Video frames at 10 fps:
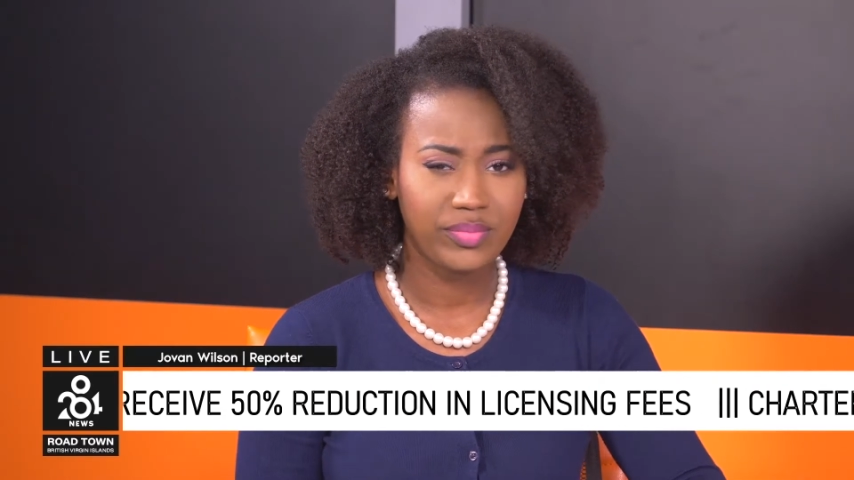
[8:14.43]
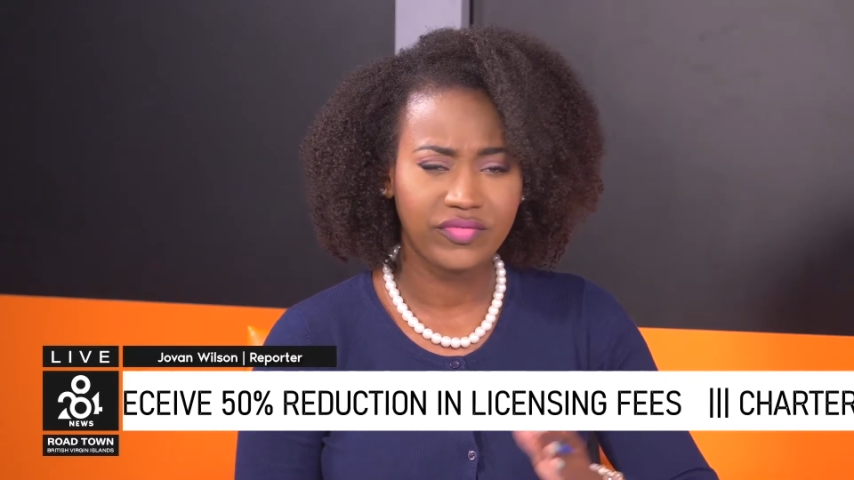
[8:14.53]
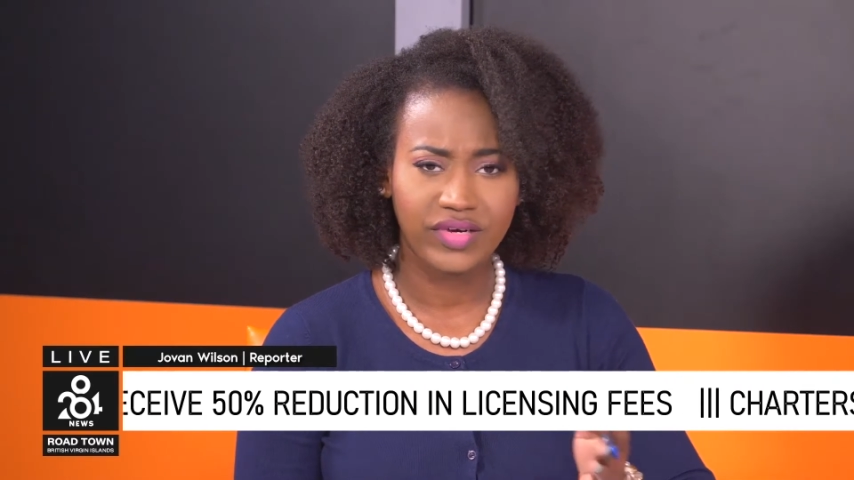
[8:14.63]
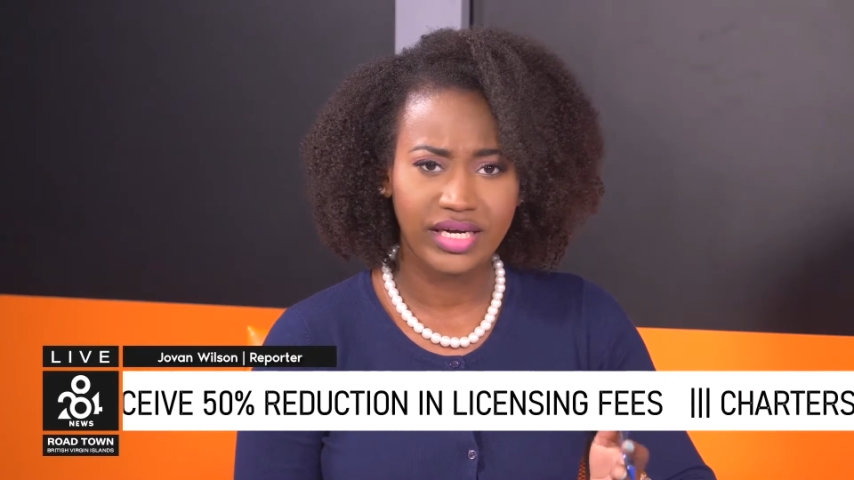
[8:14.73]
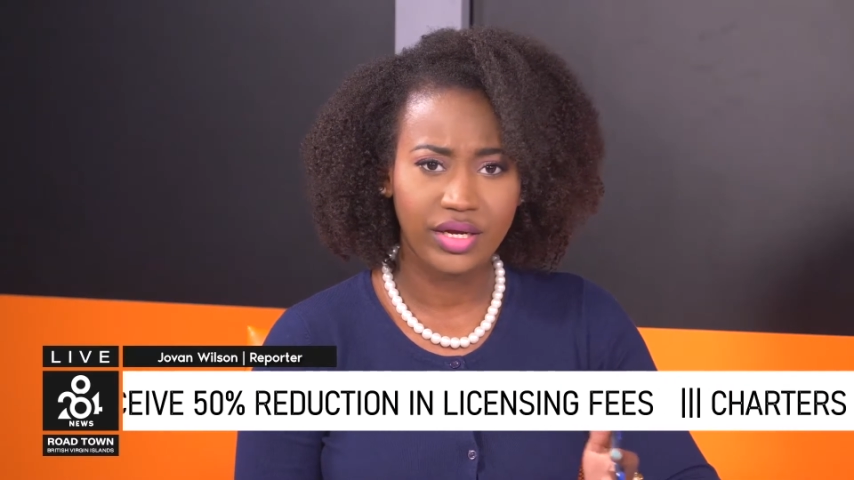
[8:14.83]

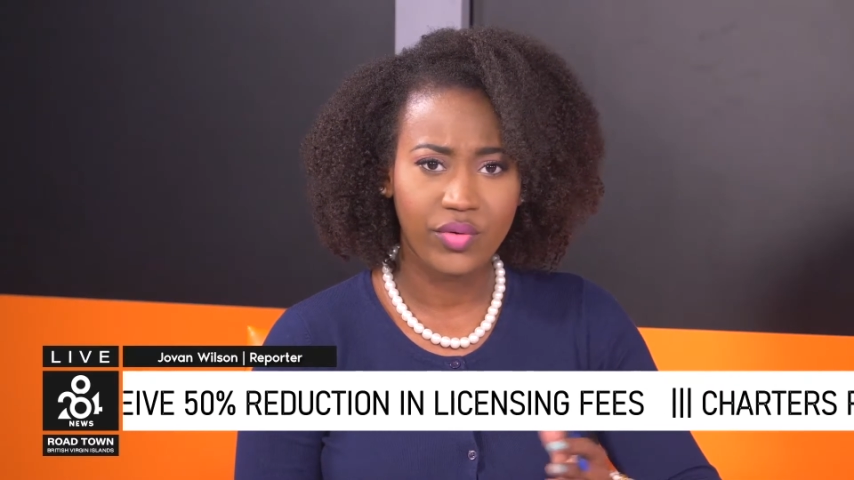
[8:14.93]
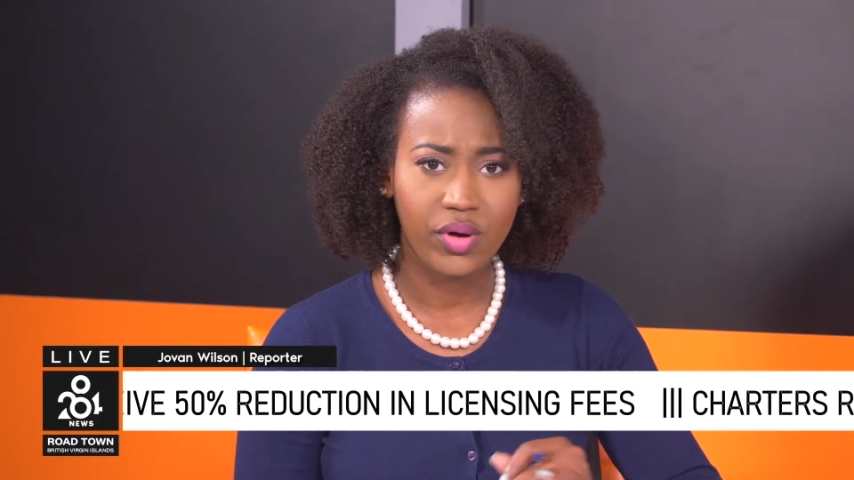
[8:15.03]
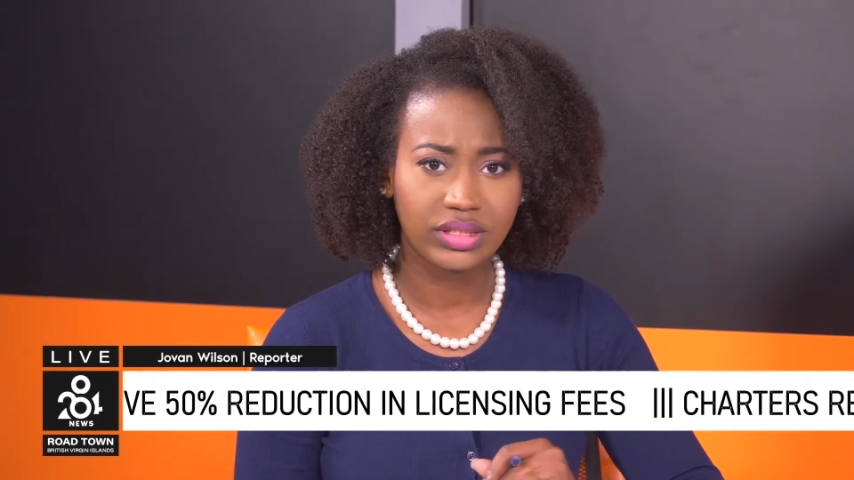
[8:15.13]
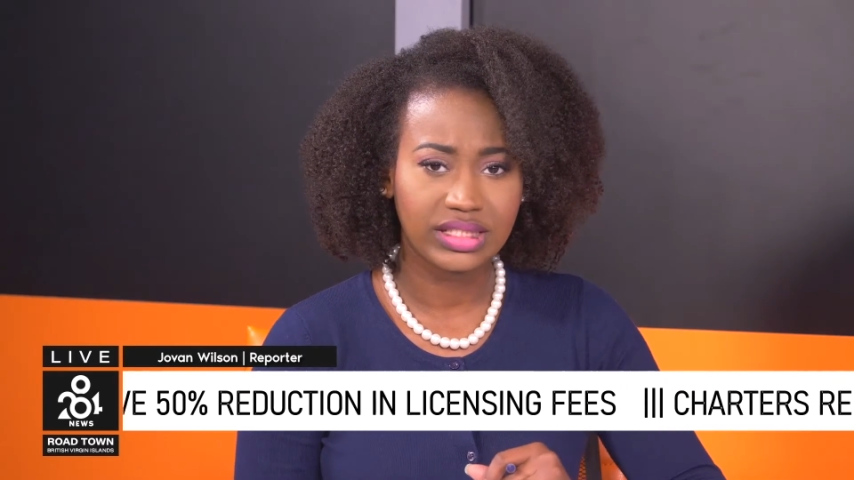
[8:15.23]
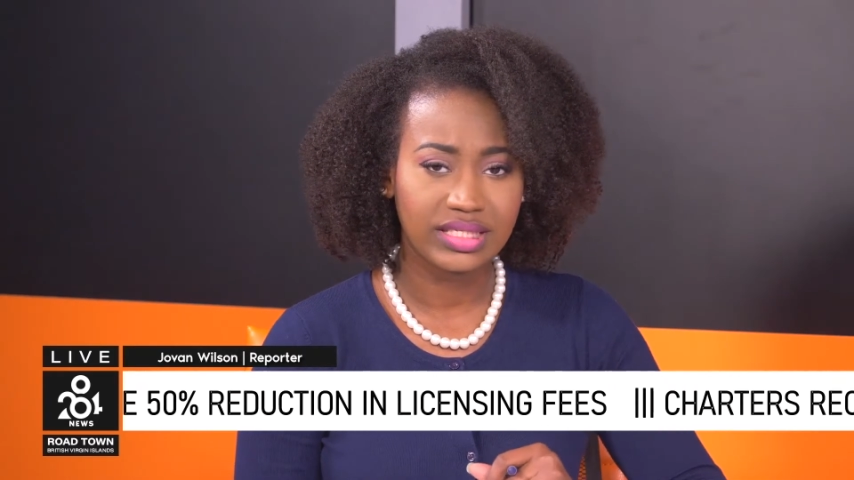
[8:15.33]
providing
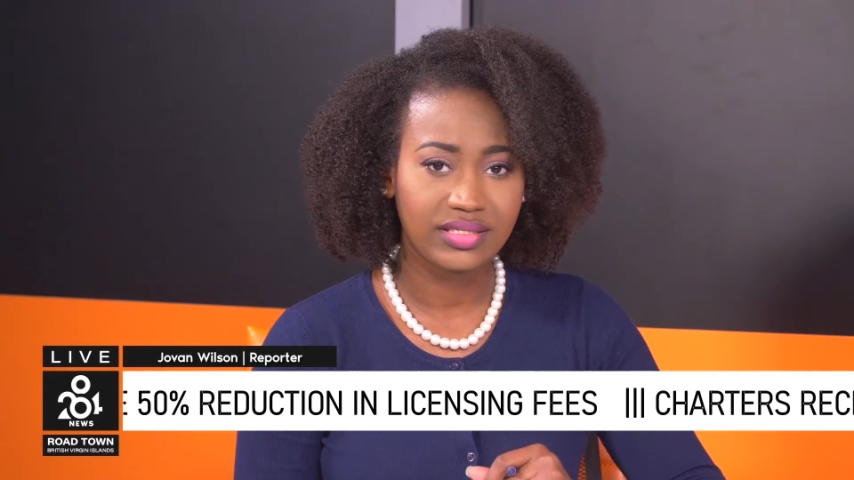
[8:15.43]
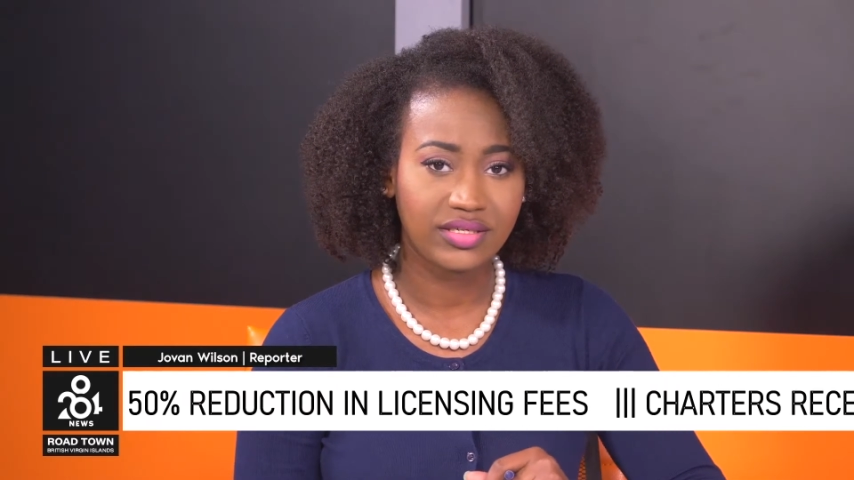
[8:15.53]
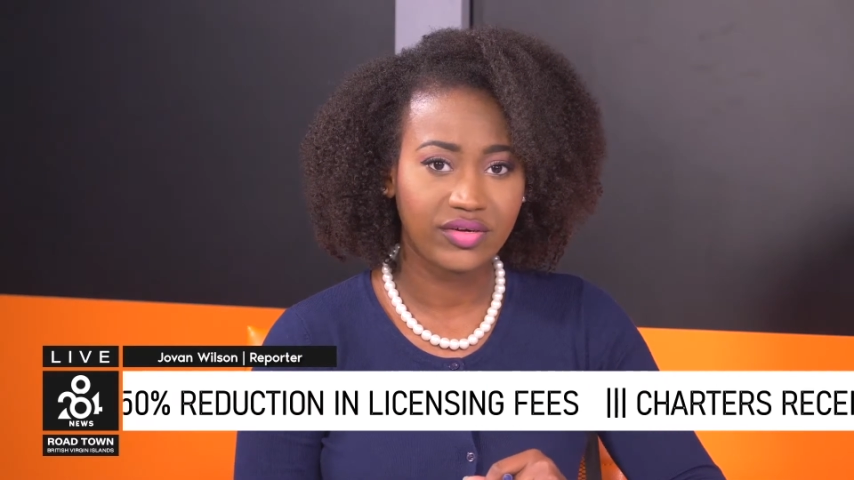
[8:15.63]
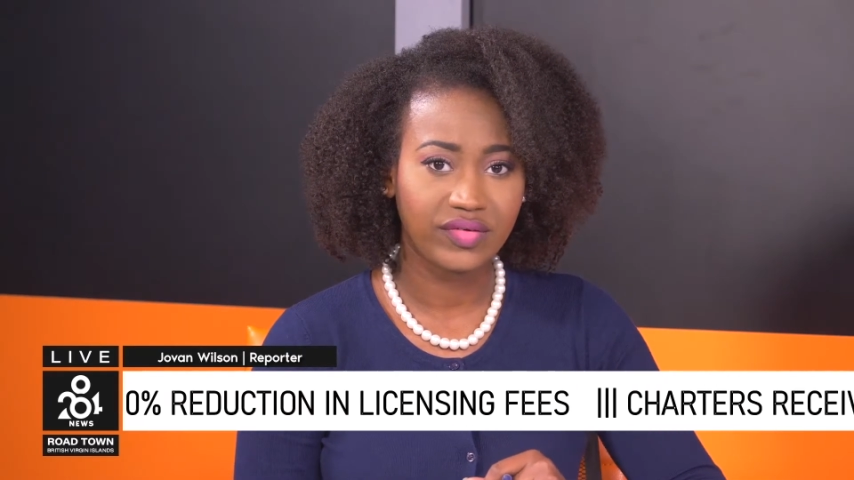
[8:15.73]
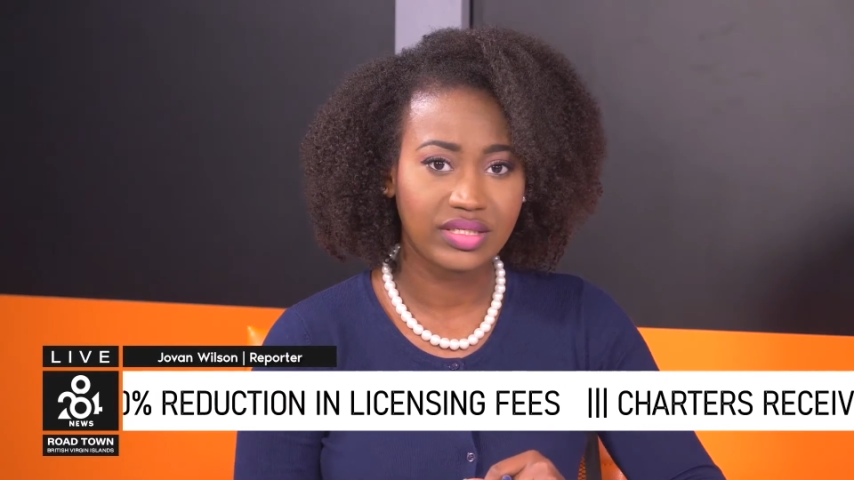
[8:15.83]
quality
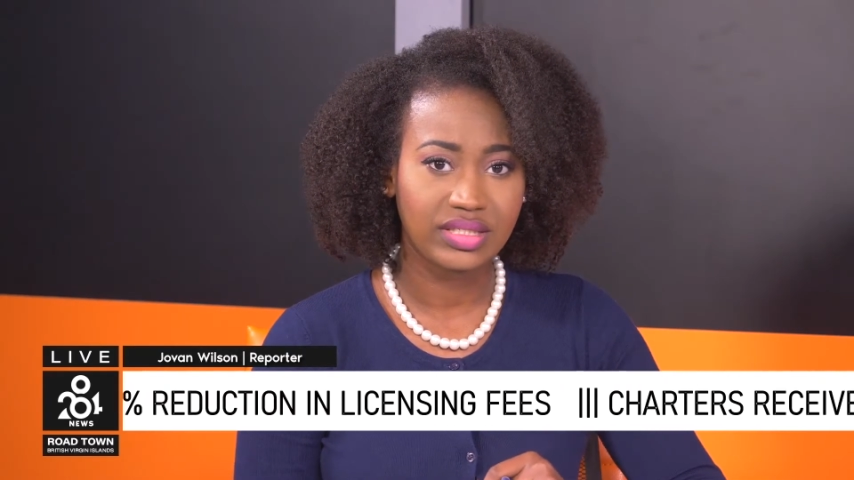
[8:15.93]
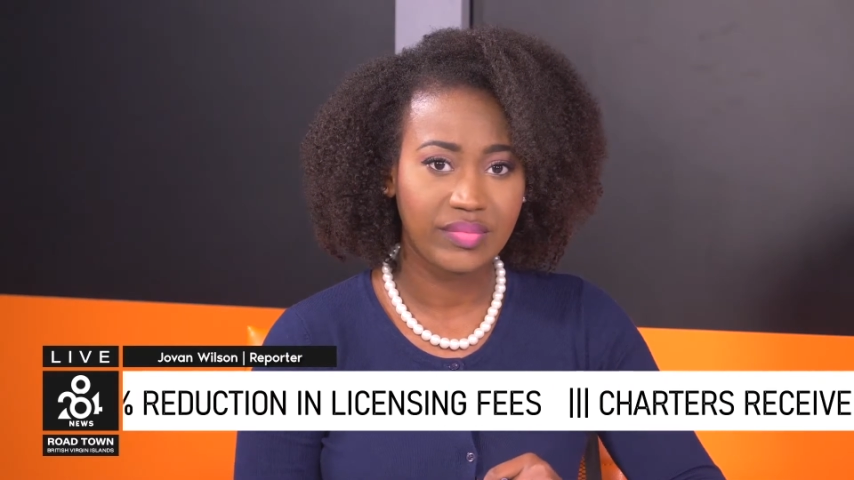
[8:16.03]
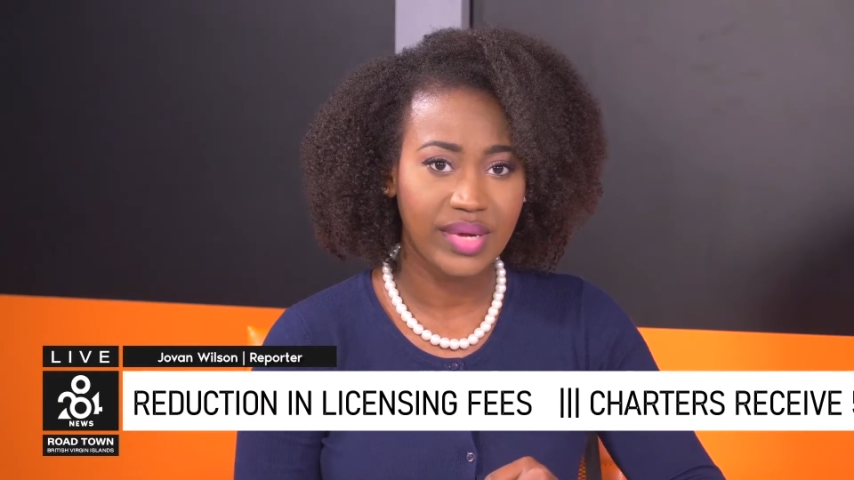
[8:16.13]
service,